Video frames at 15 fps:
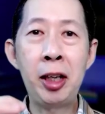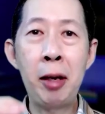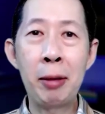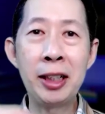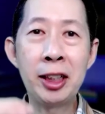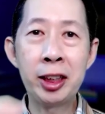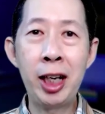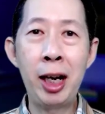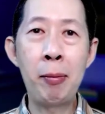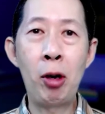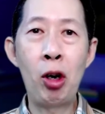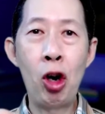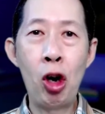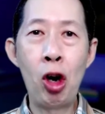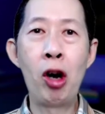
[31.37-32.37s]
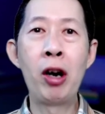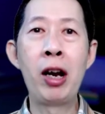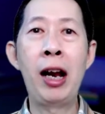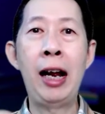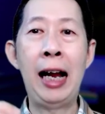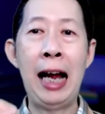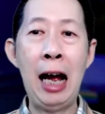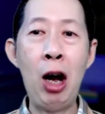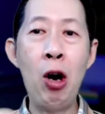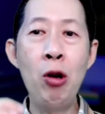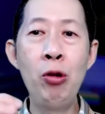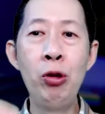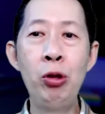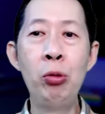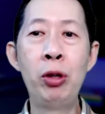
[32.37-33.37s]
by step on how
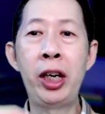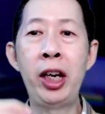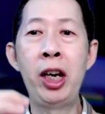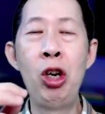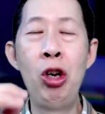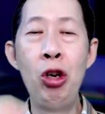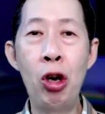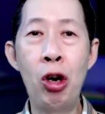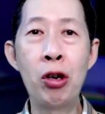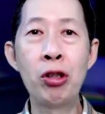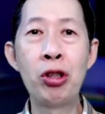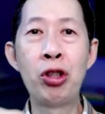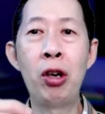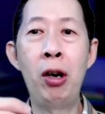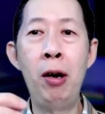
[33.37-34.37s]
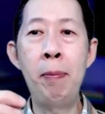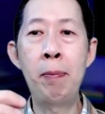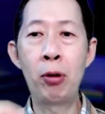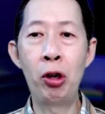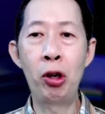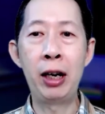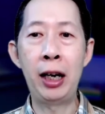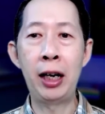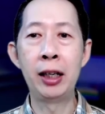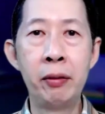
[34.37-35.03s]
you can launch your product.